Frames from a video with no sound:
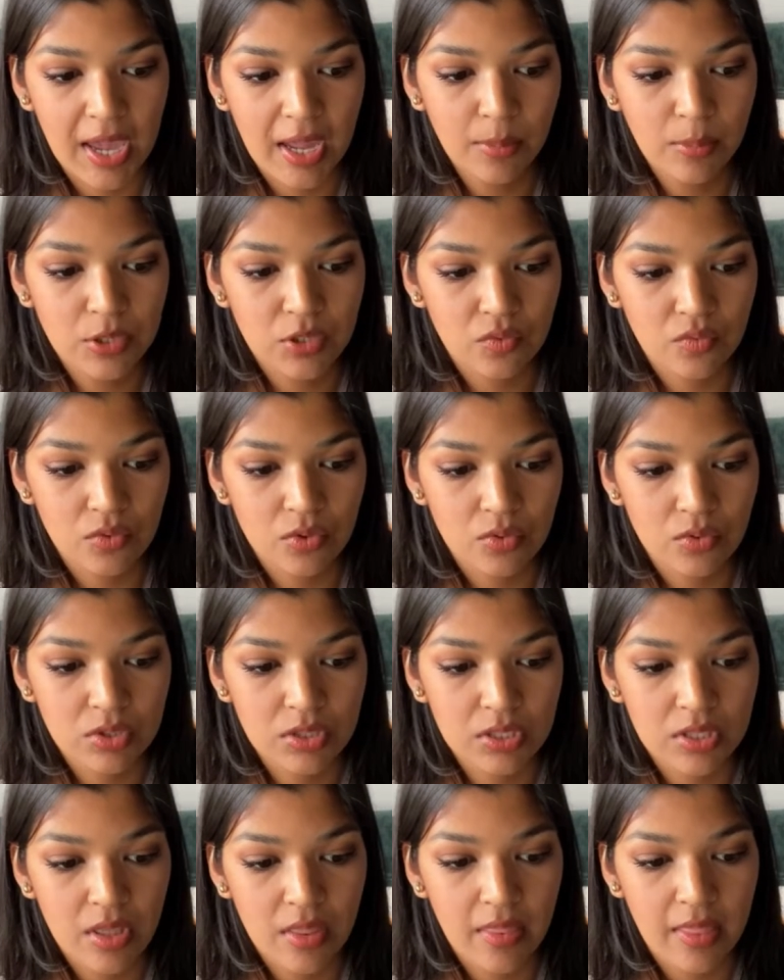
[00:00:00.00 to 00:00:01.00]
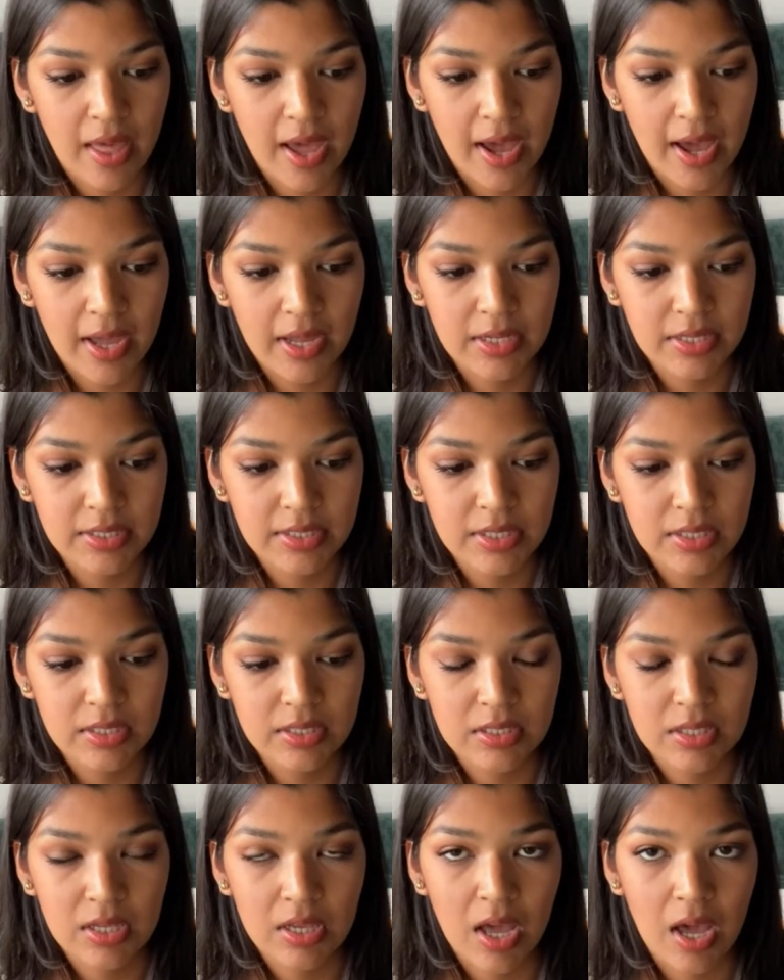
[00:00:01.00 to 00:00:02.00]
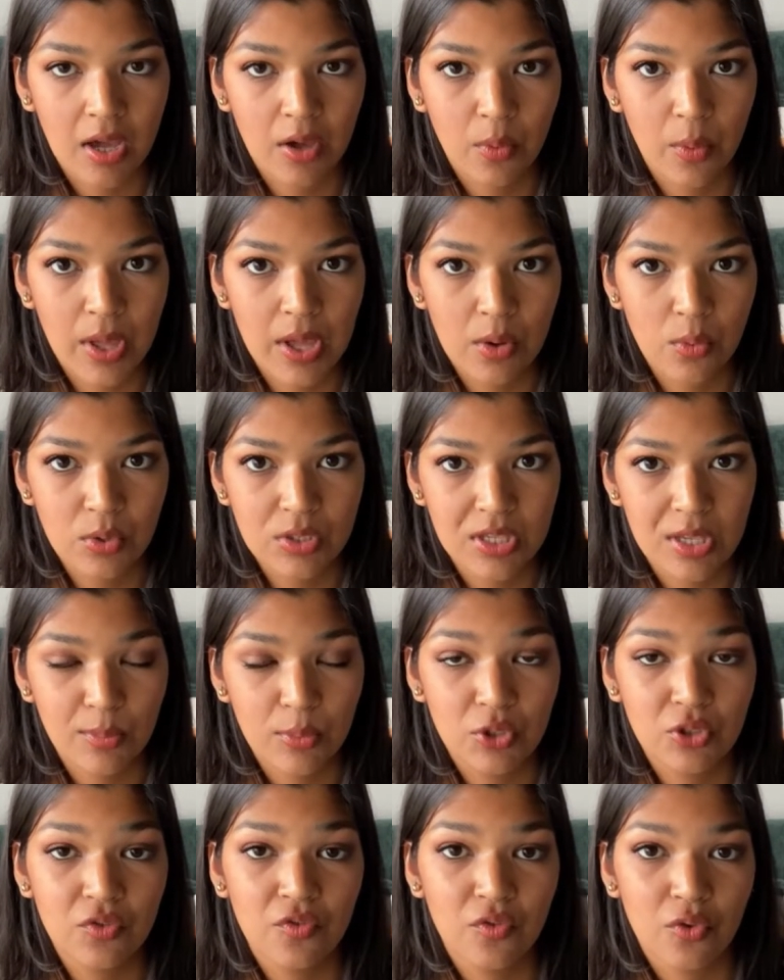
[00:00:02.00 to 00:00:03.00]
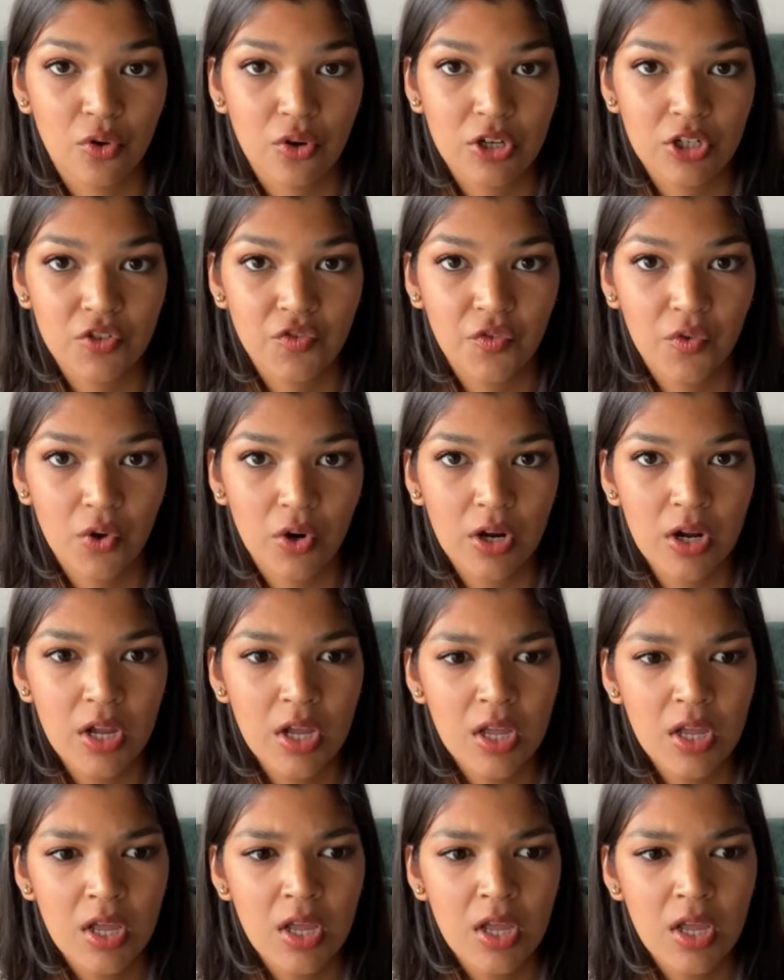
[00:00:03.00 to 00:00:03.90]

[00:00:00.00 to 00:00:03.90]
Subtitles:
camas roots that Sacagawea was able to forage for.